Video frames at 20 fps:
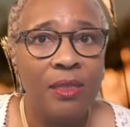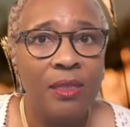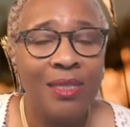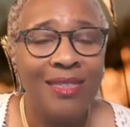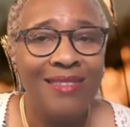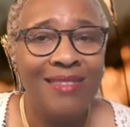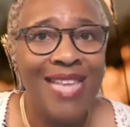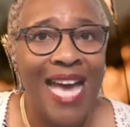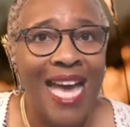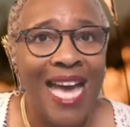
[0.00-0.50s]

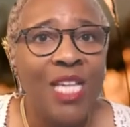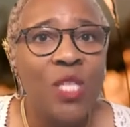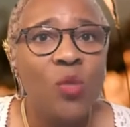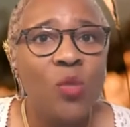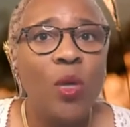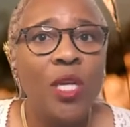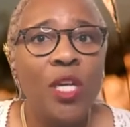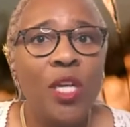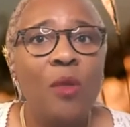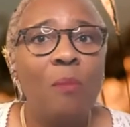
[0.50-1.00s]
That is
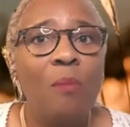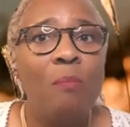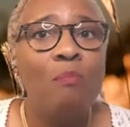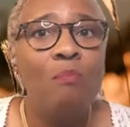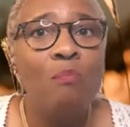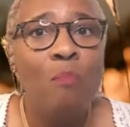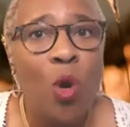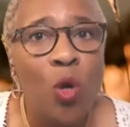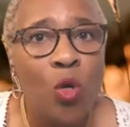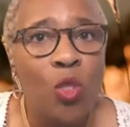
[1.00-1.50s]
one of the
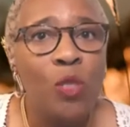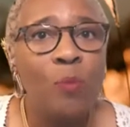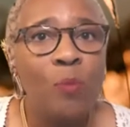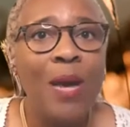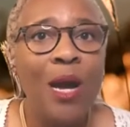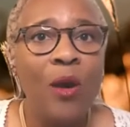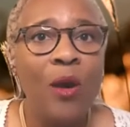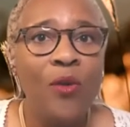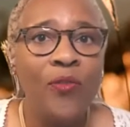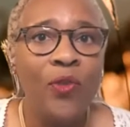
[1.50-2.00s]
most
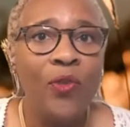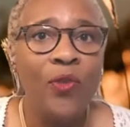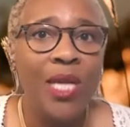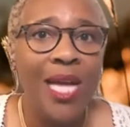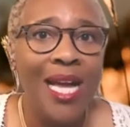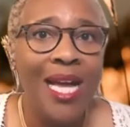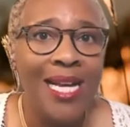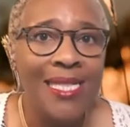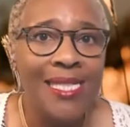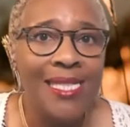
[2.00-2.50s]
powerful
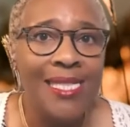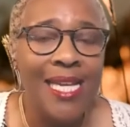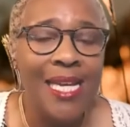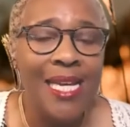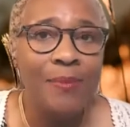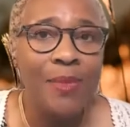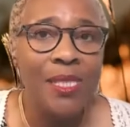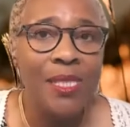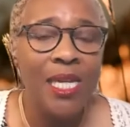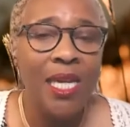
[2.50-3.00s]

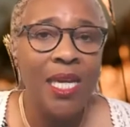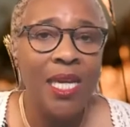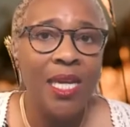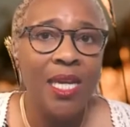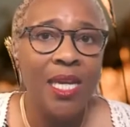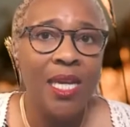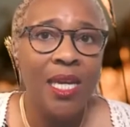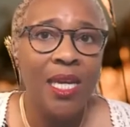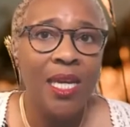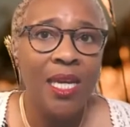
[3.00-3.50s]
concepts
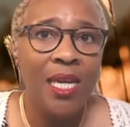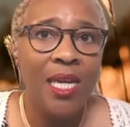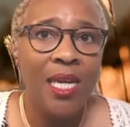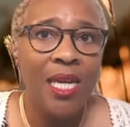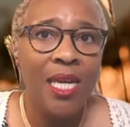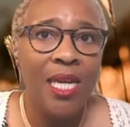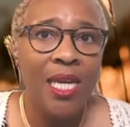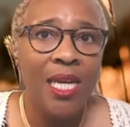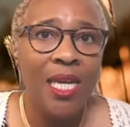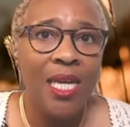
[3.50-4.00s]

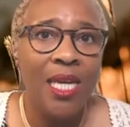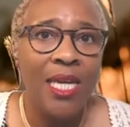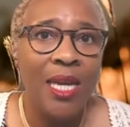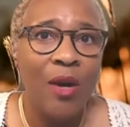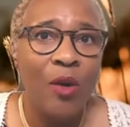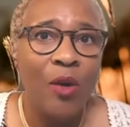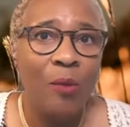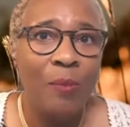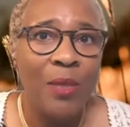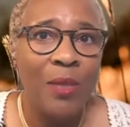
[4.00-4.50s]
in
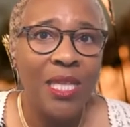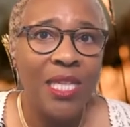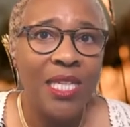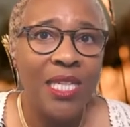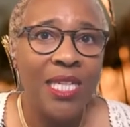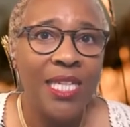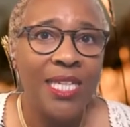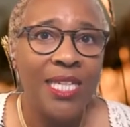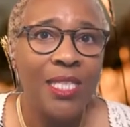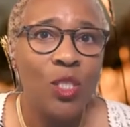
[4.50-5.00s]
our
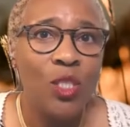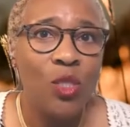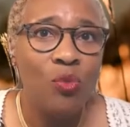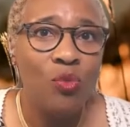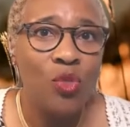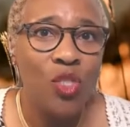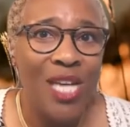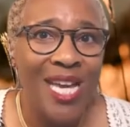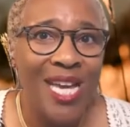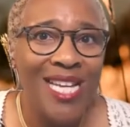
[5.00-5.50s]
ability to
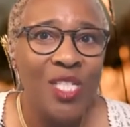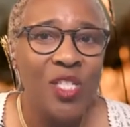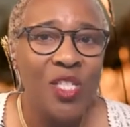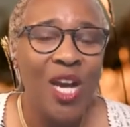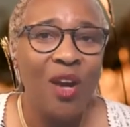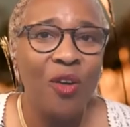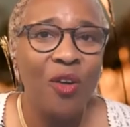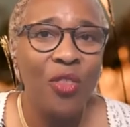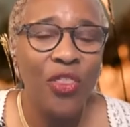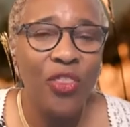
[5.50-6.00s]
change
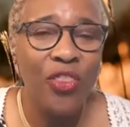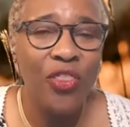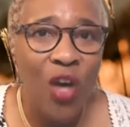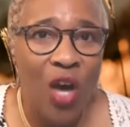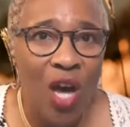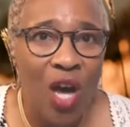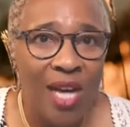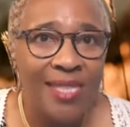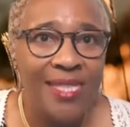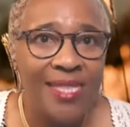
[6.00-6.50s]
our
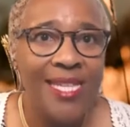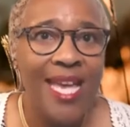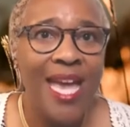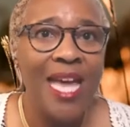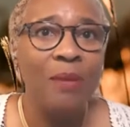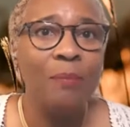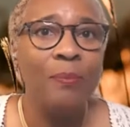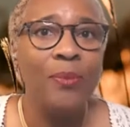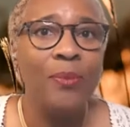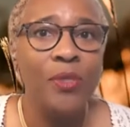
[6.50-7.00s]
thoughts
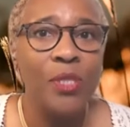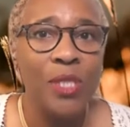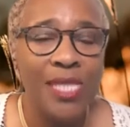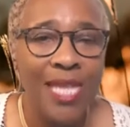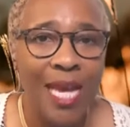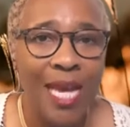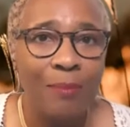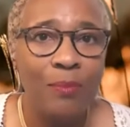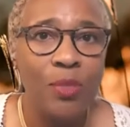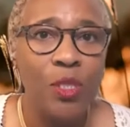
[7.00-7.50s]
and
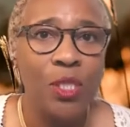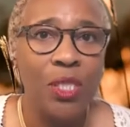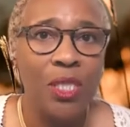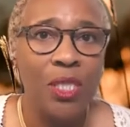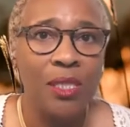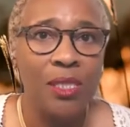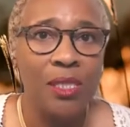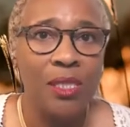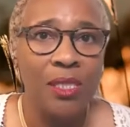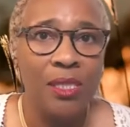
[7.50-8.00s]

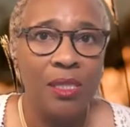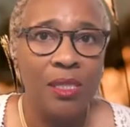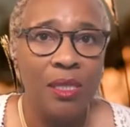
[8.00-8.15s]
perceptions.